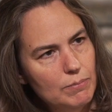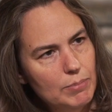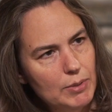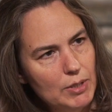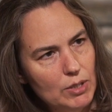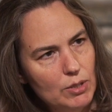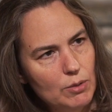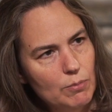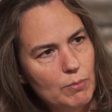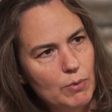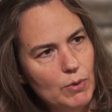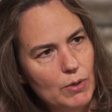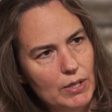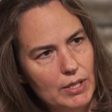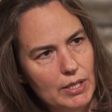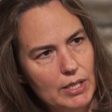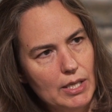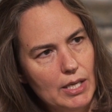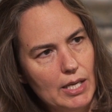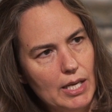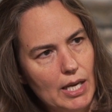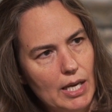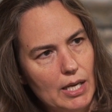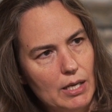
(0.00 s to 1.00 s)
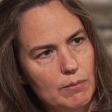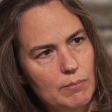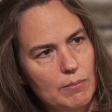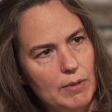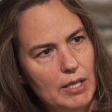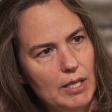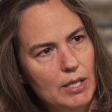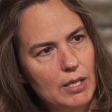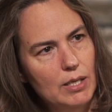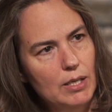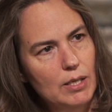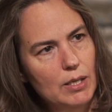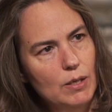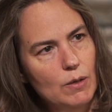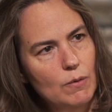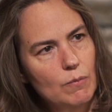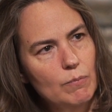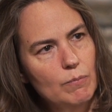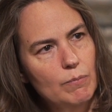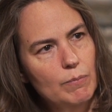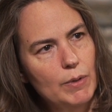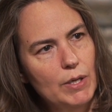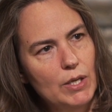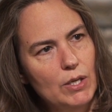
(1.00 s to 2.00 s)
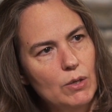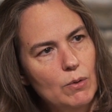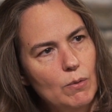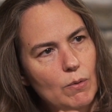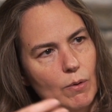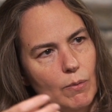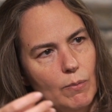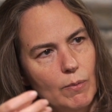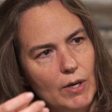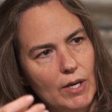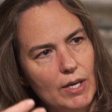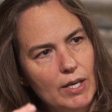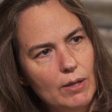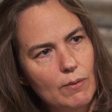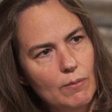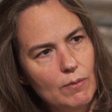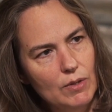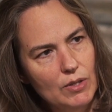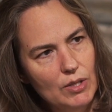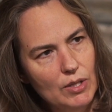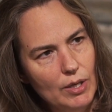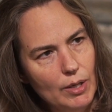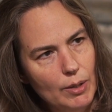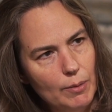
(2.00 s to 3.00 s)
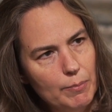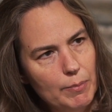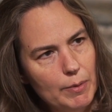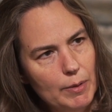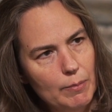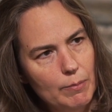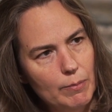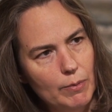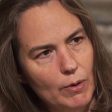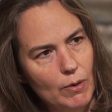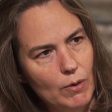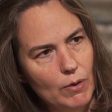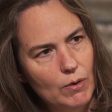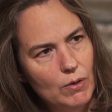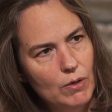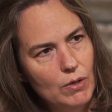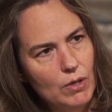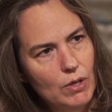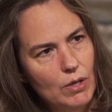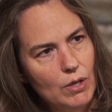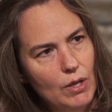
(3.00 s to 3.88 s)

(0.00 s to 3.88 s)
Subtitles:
build a boarding academy, but you were working with young people